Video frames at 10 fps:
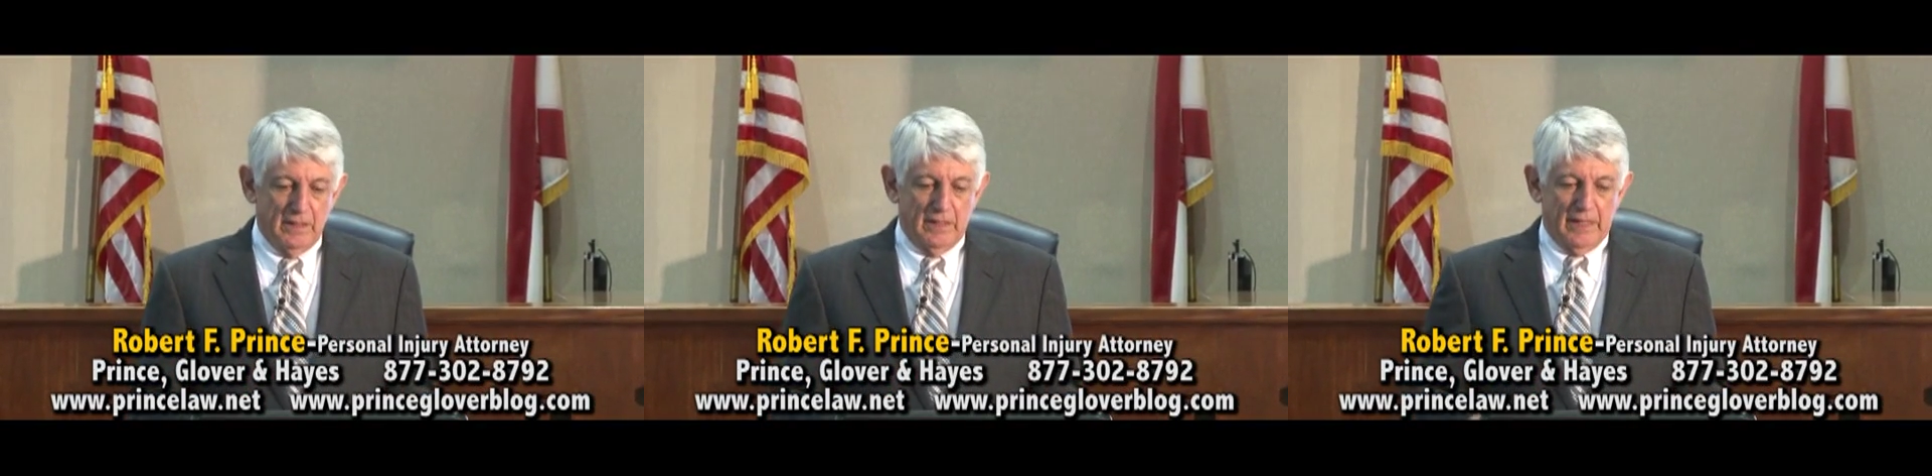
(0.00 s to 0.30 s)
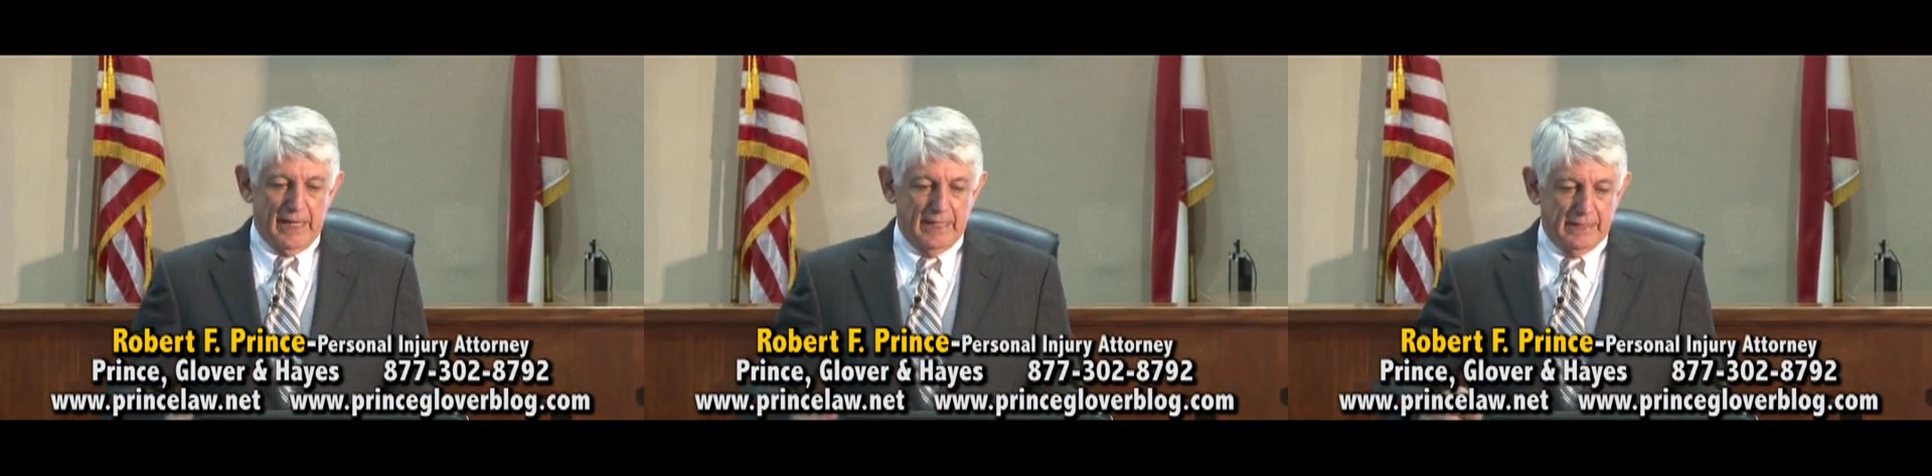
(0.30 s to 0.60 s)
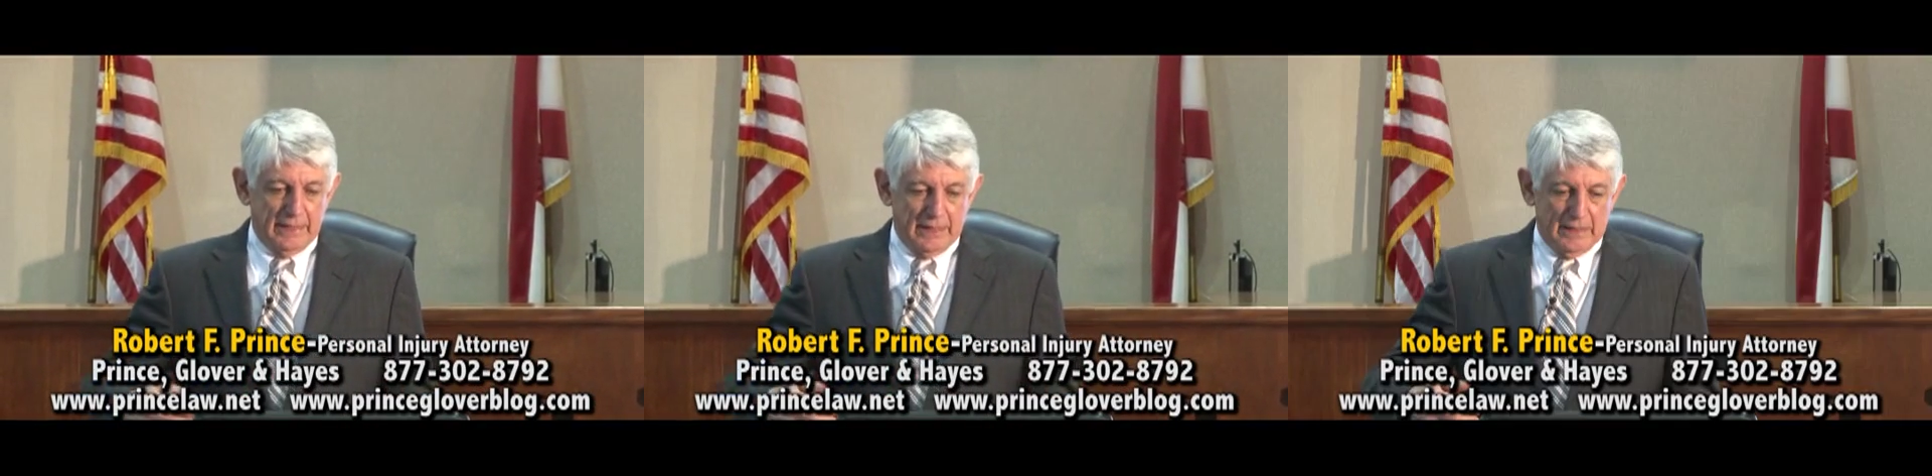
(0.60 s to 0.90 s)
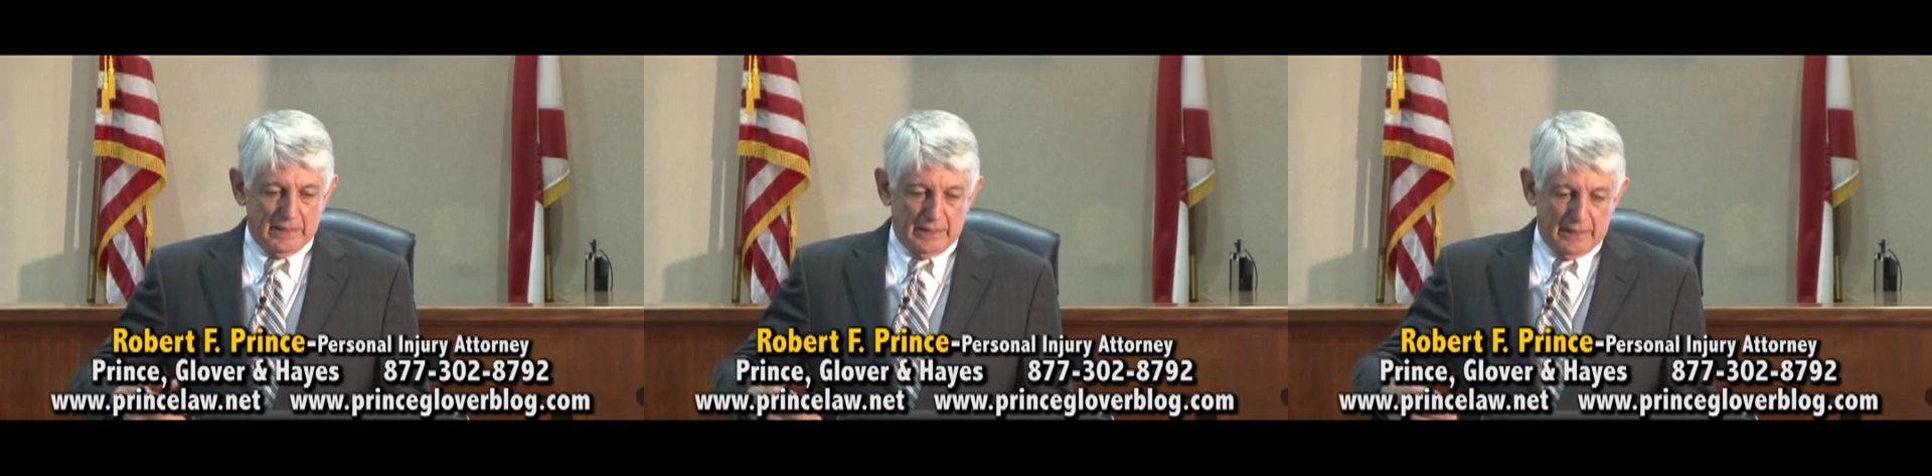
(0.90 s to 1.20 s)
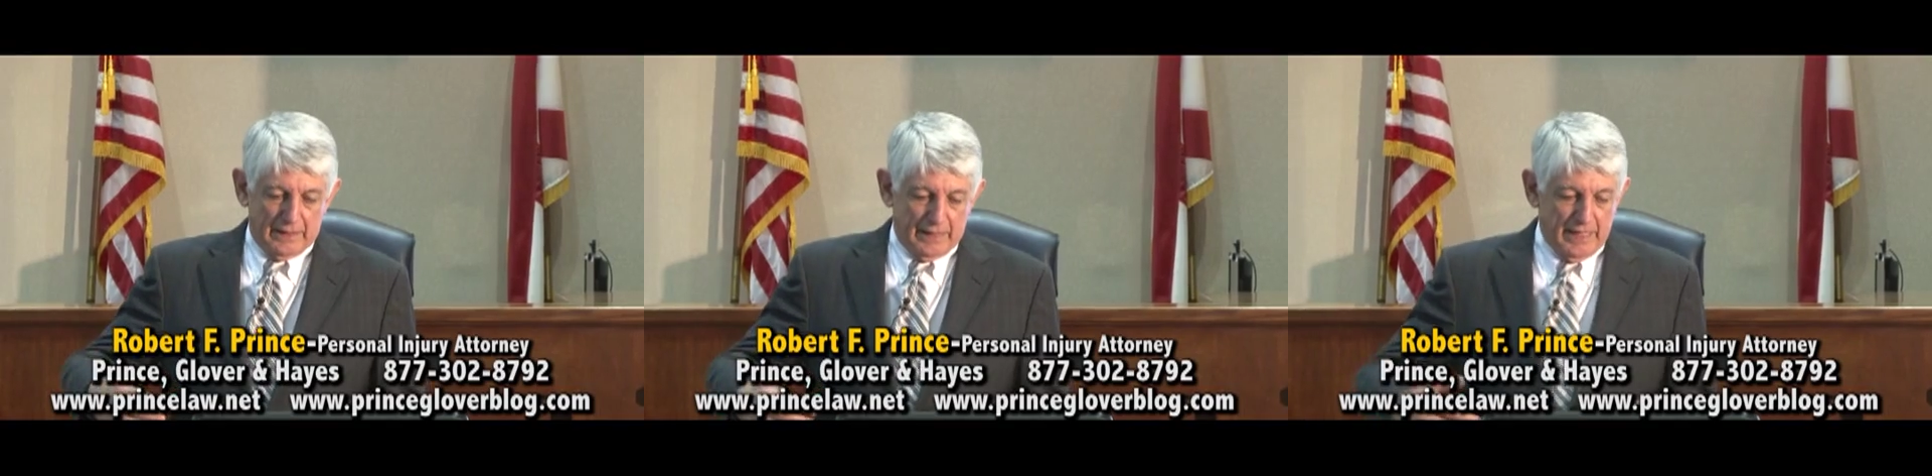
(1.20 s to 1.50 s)
And
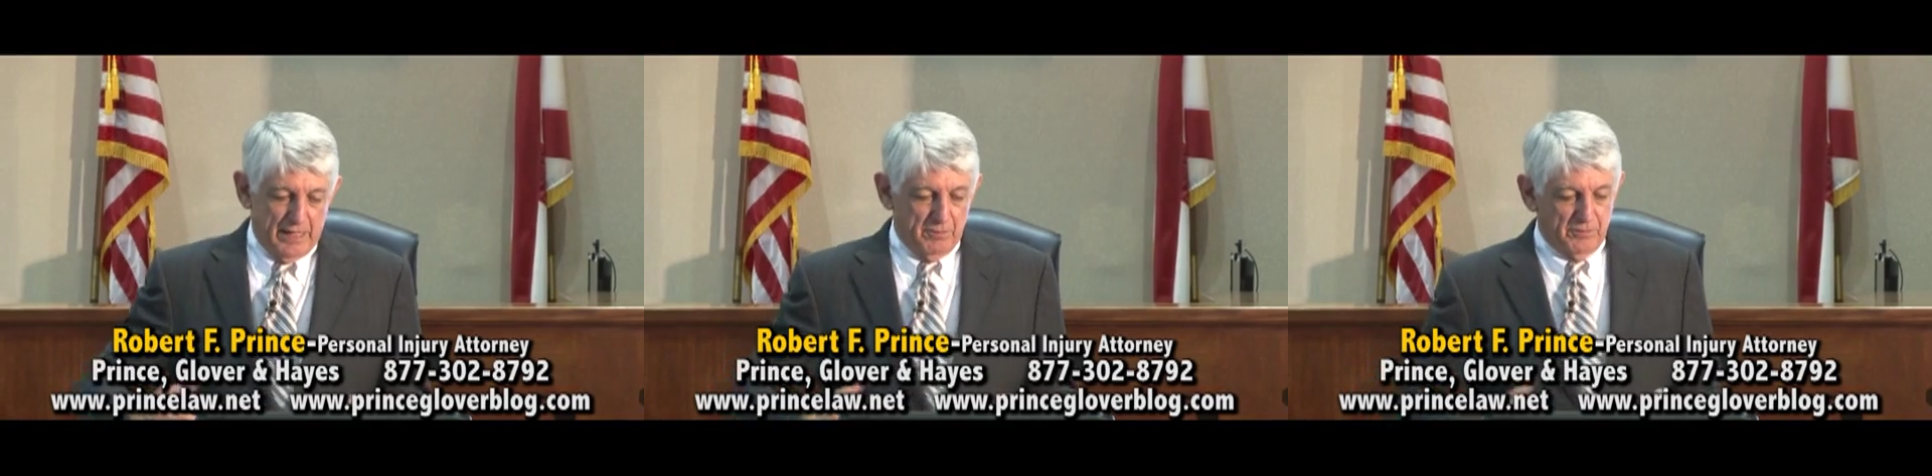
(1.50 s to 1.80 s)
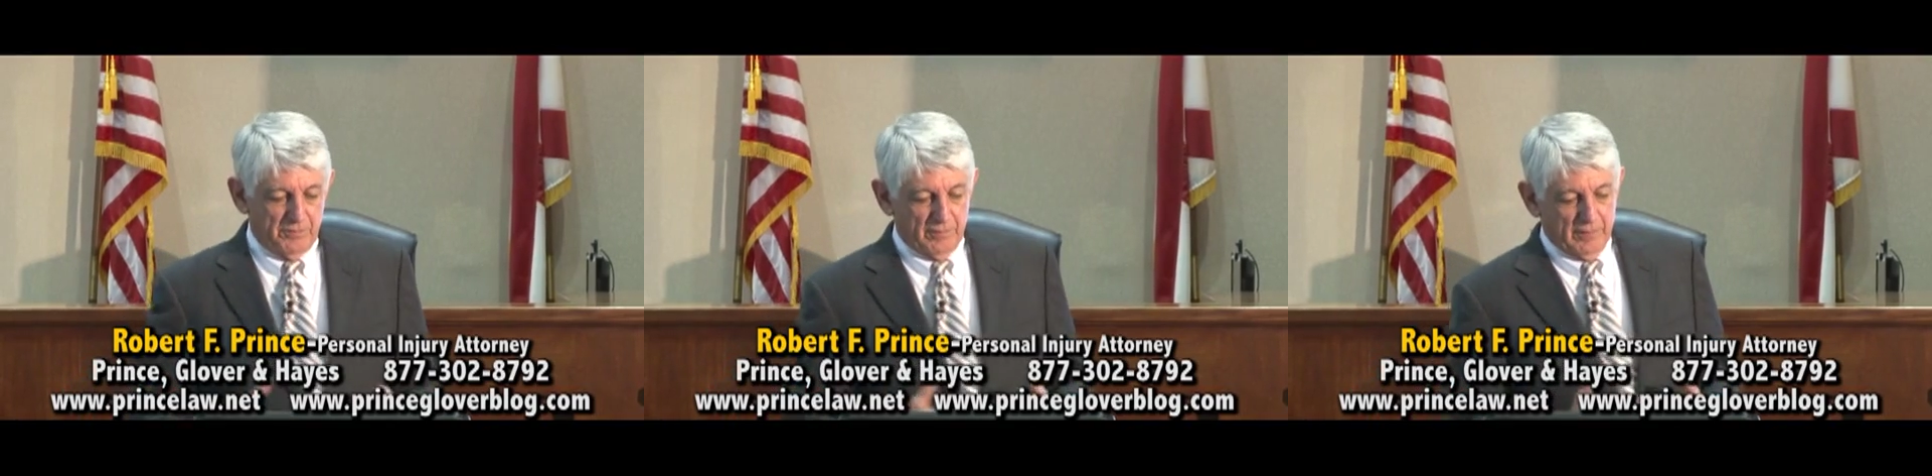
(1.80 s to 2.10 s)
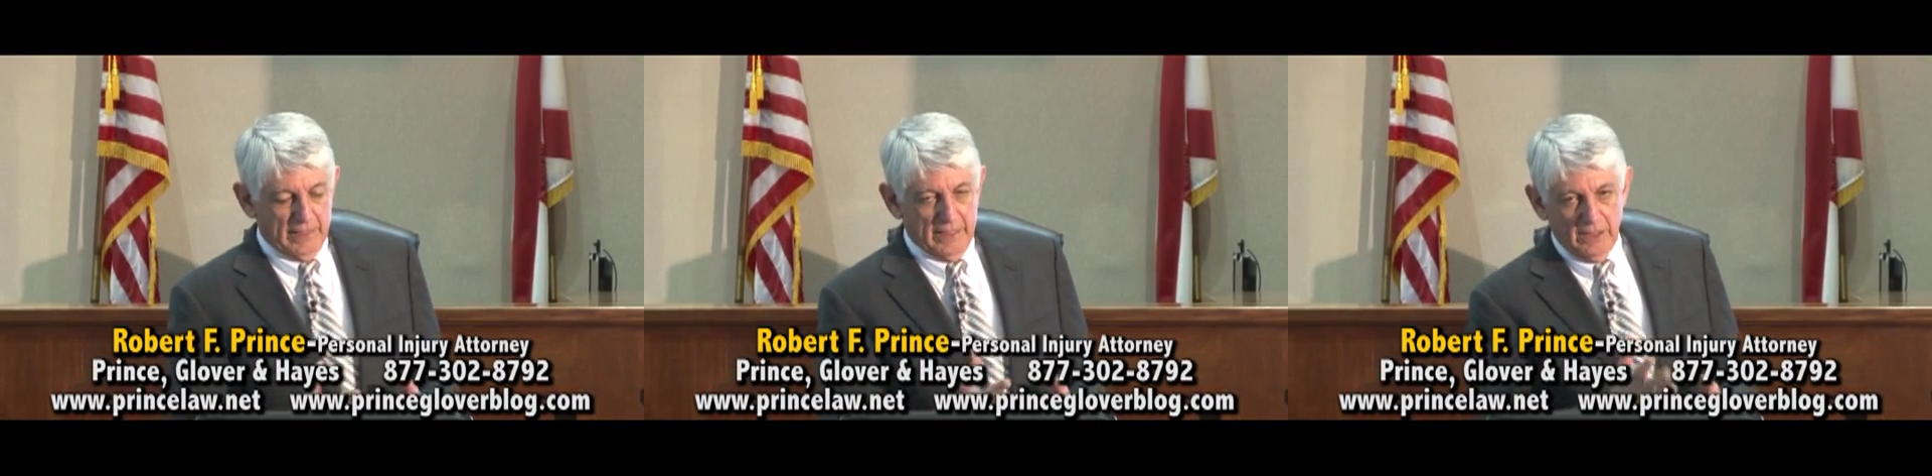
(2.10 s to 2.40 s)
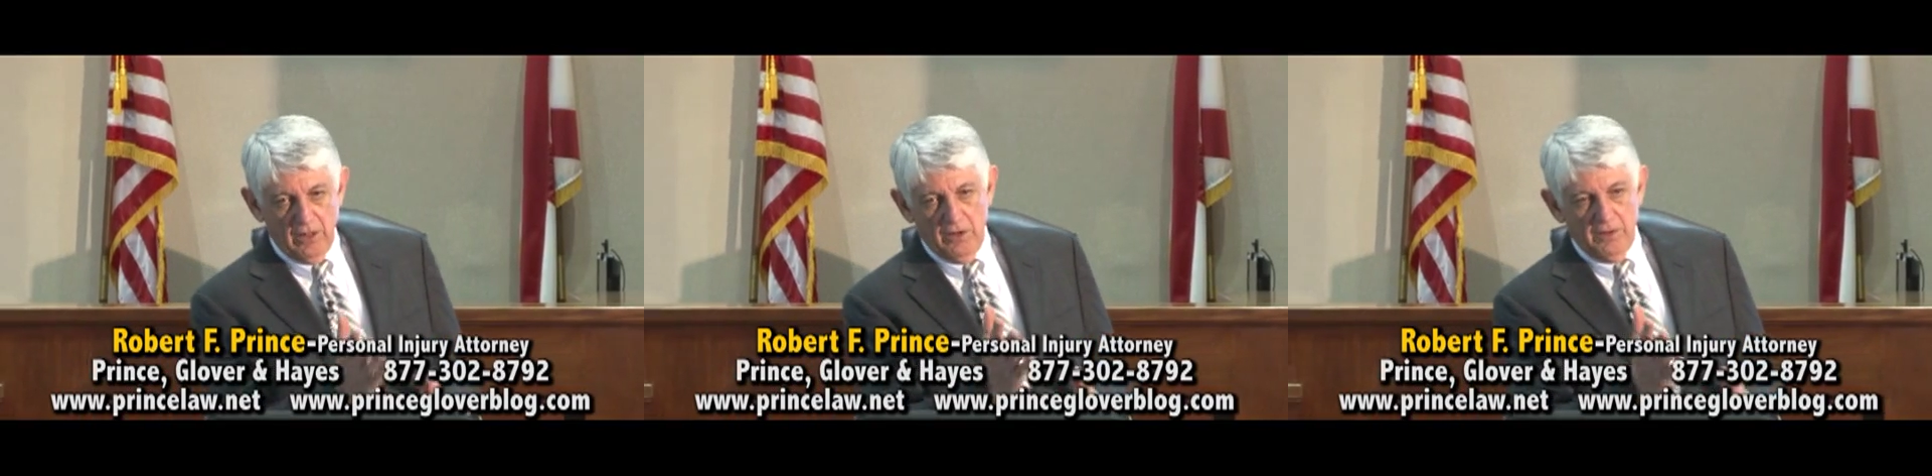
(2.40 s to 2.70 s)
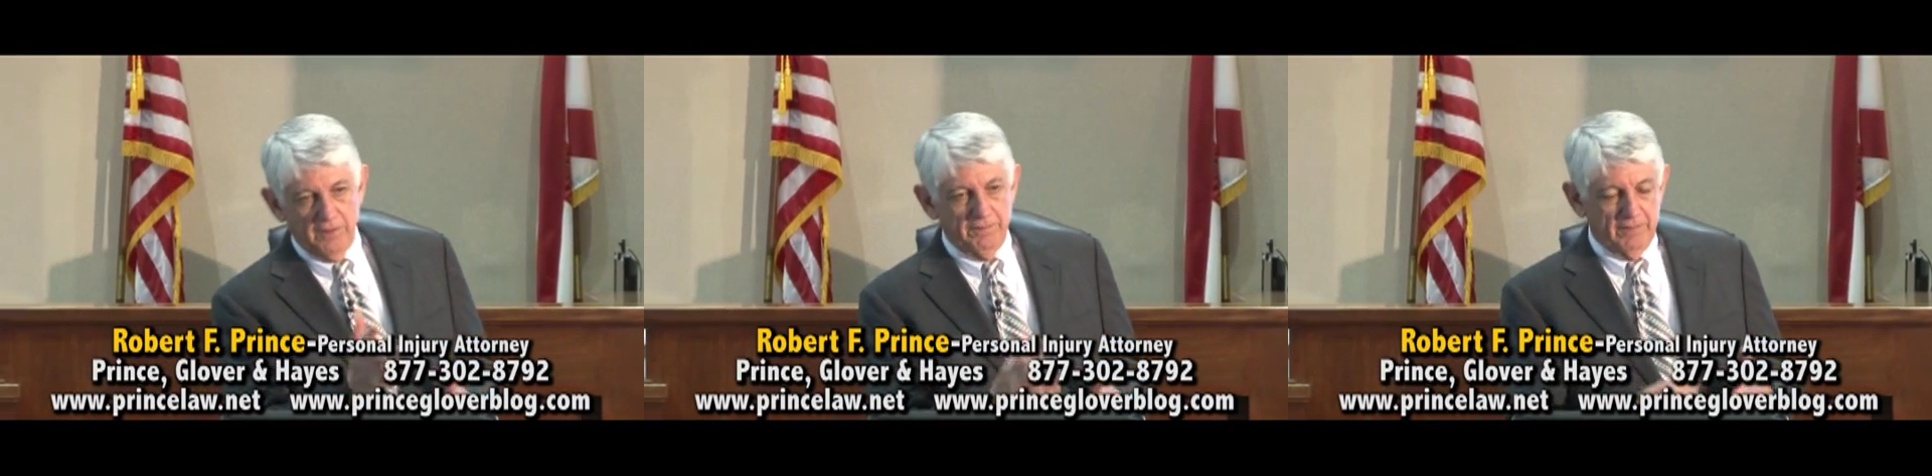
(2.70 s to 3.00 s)
he was in a curve,